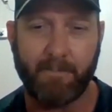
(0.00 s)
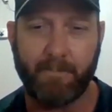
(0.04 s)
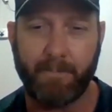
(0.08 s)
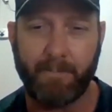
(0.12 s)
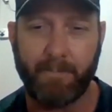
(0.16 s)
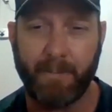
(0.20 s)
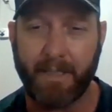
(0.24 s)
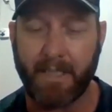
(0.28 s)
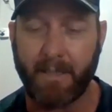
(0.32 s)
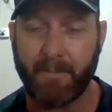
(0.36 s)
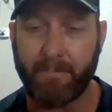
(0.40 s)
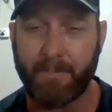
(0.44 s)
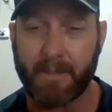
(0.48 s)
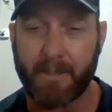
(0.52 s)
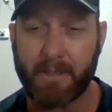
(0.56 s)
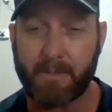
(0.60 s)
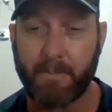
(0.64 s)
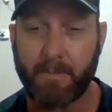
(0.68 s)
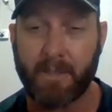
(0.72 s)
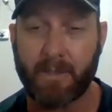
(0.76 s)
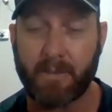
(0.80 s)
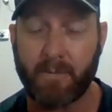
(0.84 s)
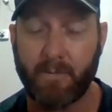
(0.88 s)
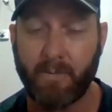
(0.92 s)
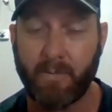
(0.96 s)
pick up,
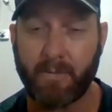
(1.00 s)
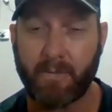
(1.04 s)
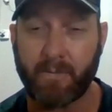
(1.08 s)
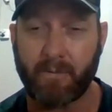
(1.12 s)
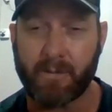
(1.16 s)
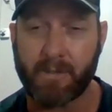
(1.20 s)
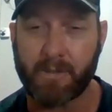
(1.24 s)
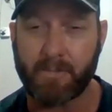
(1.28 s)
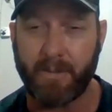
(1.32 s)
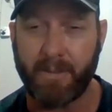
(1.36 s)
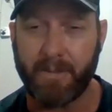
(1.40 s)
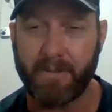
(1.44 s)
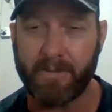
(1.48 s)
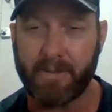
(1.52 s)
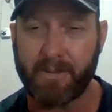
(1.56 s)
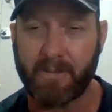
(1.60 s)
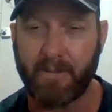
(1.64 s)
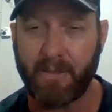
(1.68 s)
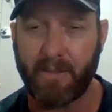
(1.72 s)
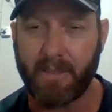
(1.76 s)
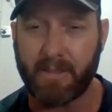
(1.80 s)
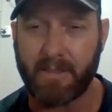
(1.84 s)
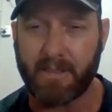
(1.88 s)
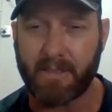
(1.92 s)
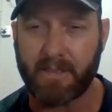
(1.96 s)
especially with response
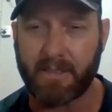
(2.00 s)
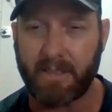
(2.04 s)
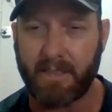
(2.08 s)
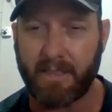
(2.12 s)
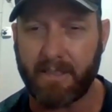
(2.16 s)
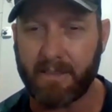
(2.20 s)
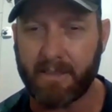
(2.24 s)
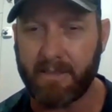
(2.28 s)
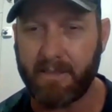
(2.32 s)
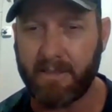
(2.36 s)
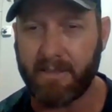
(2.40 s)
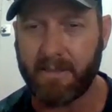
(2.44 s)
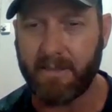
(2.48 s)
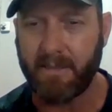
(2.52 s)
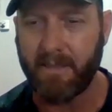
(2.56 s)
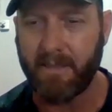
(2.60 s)
to exercises.